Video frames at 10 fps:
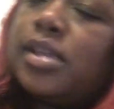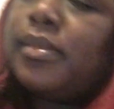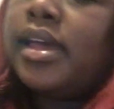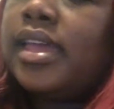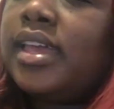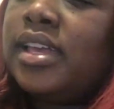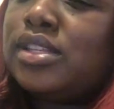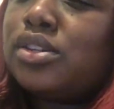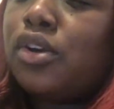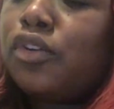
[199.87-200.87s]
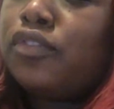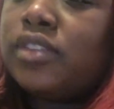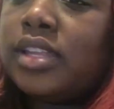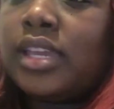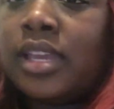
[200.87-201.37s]
in my head so
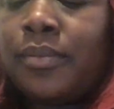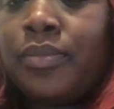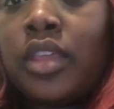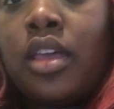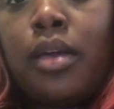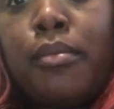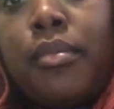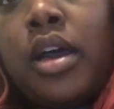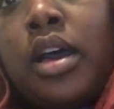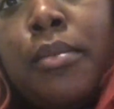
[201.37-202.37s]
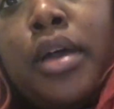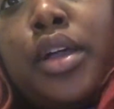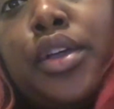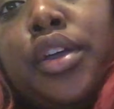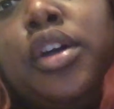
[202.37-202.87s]
hopefully uh, my
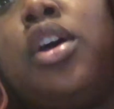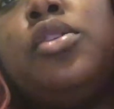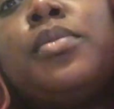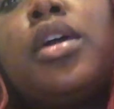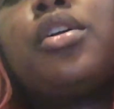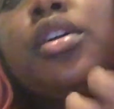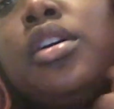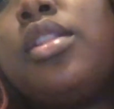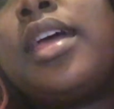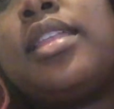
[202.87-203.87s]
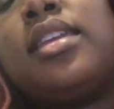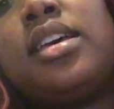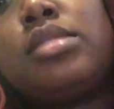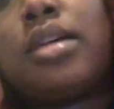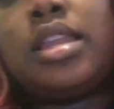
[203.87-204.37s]
girl oh my girl that
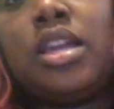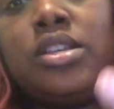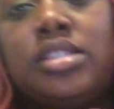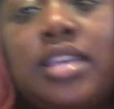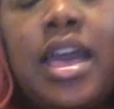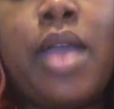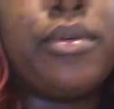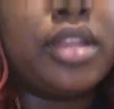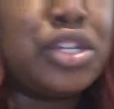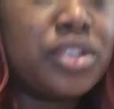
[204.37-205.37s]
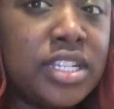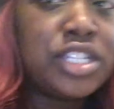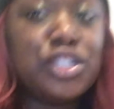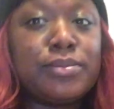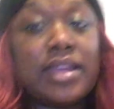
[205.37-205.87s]
does my nails that I really trust to
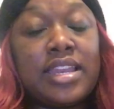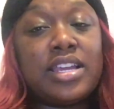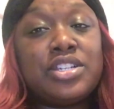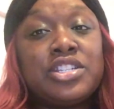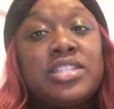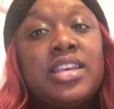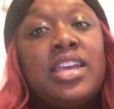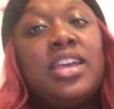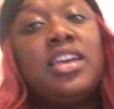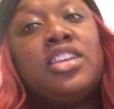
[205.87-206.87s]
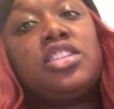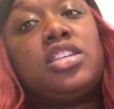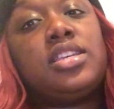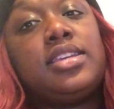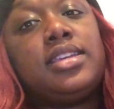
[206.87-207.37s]
do my nails
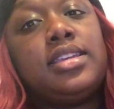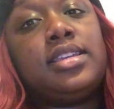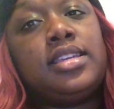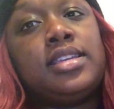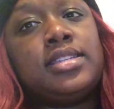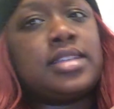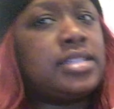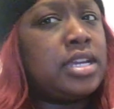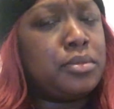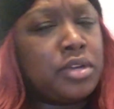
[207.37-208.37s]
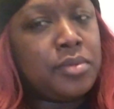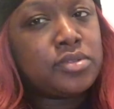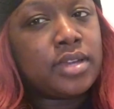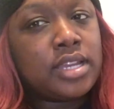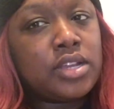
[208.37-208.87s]
she is not taking appointments
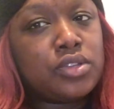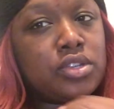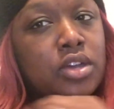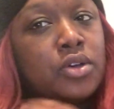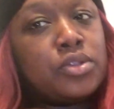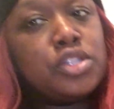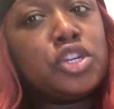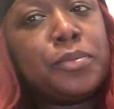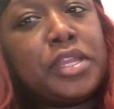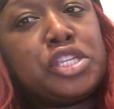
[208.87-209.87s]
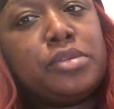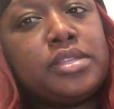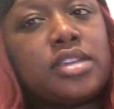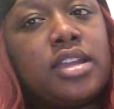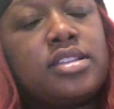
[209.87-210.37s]
right now so she told me that she'll be
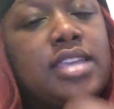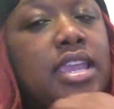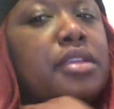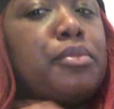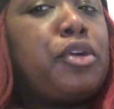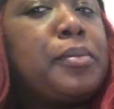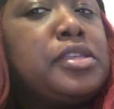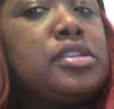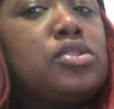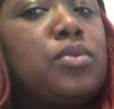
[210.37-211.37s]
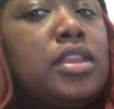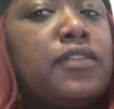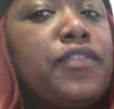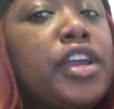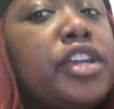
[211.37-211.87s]
started taking appointments the
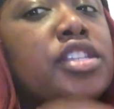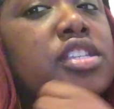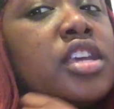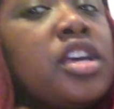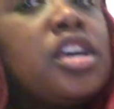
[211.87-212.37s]
21st